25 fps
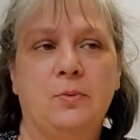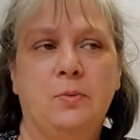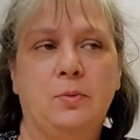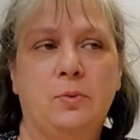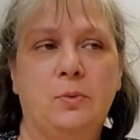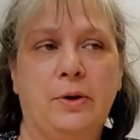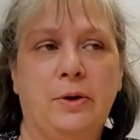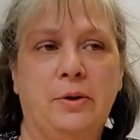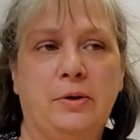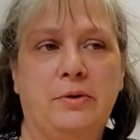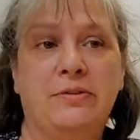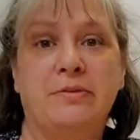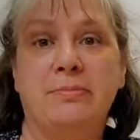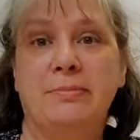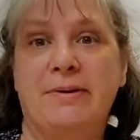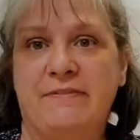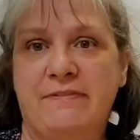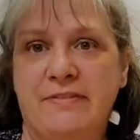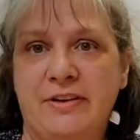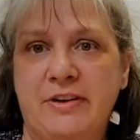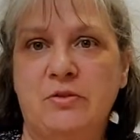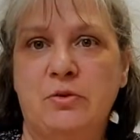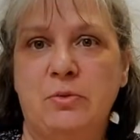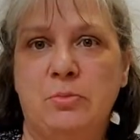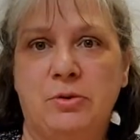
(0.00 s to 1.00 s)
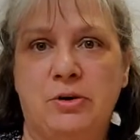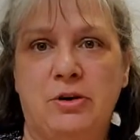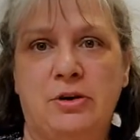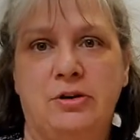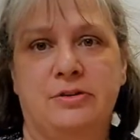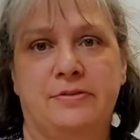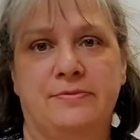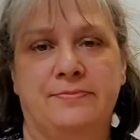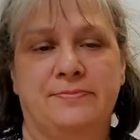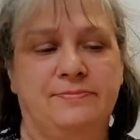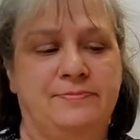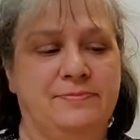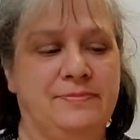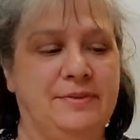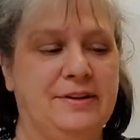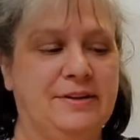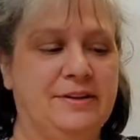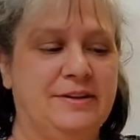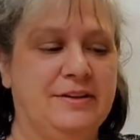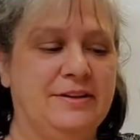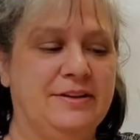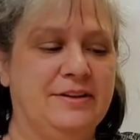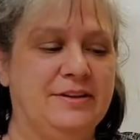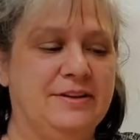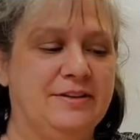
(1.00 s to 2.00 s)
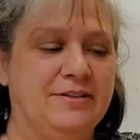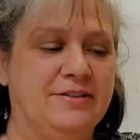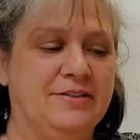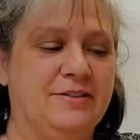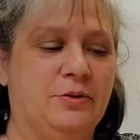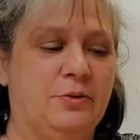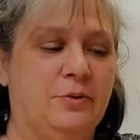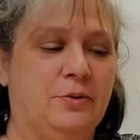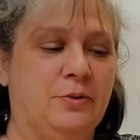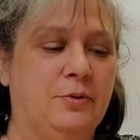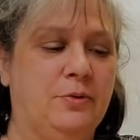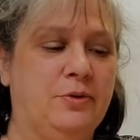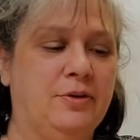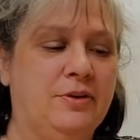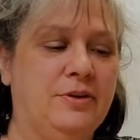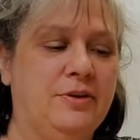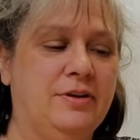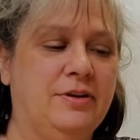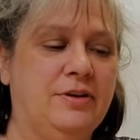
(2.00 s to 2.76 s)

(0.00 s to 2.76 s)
well, it's my favorite part. So